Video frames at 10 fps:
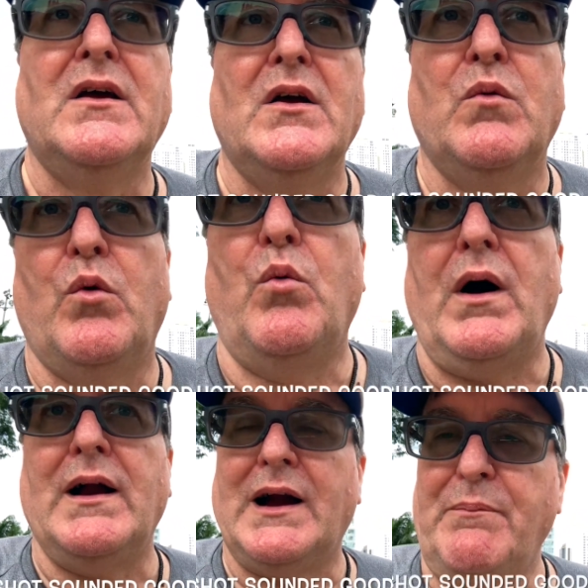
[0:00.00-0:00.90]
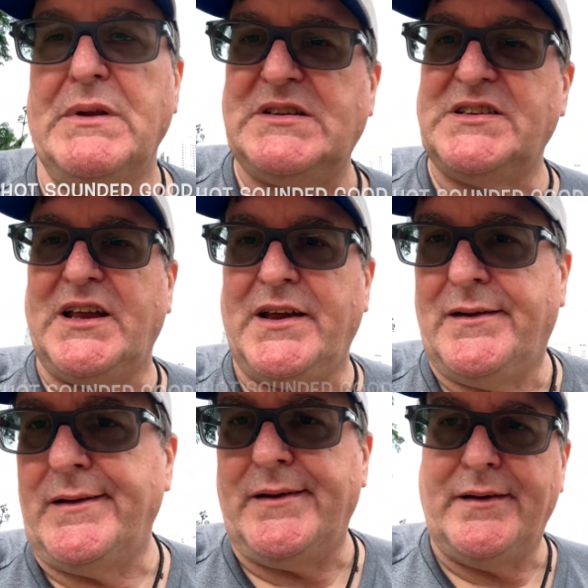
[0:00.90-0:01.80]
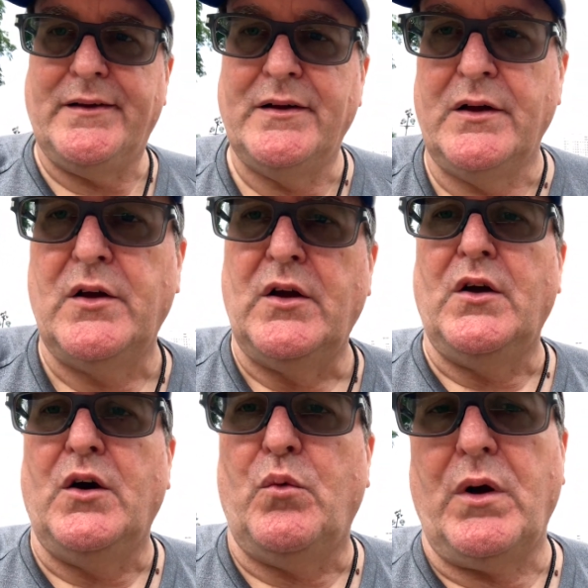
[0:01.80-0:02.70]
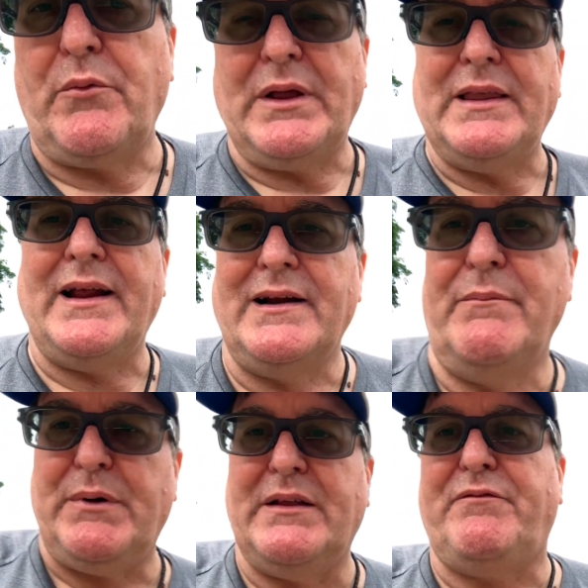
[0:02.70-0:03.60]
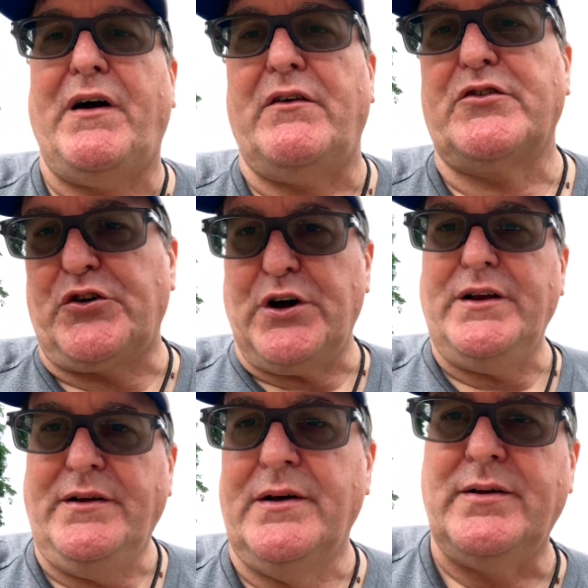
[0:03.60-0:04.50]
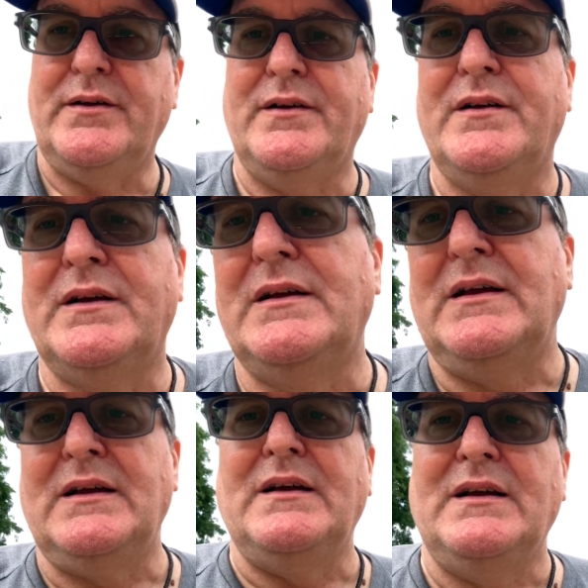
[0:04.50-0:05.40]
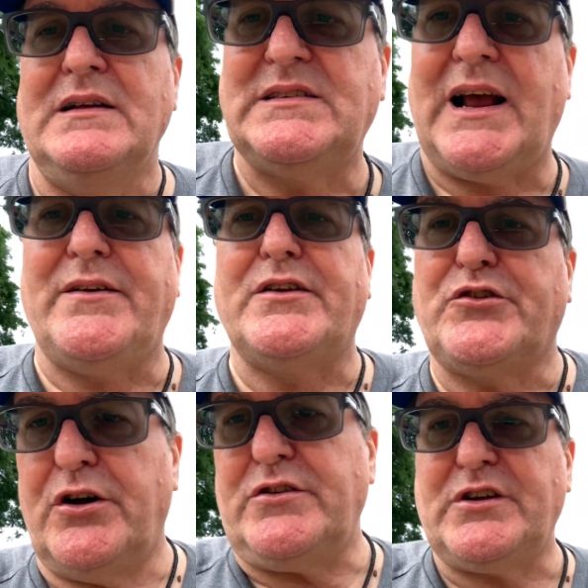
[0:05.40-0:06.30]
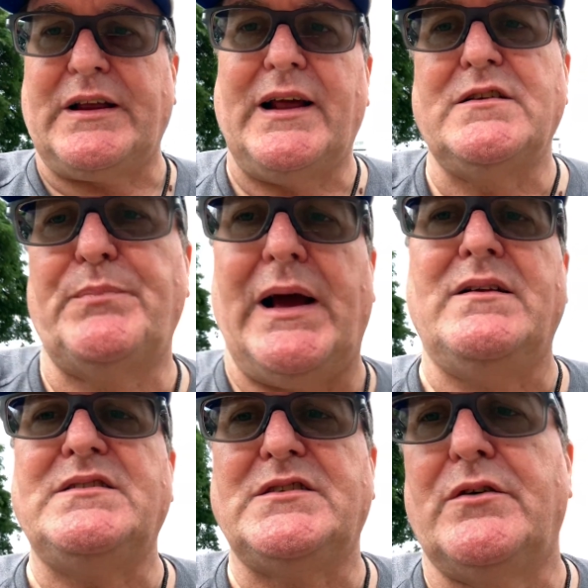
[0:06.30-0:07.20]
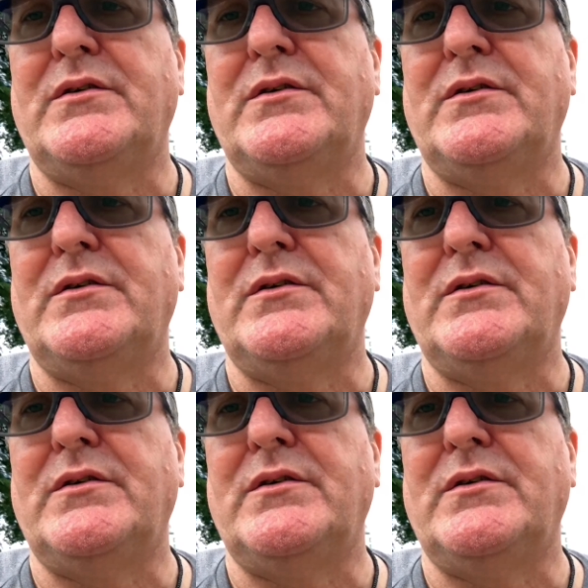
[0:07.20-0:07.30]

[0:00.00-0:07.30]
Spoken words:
we'll walk up and see where we landed it, but it felt good, sounded good, took a nice bounce, so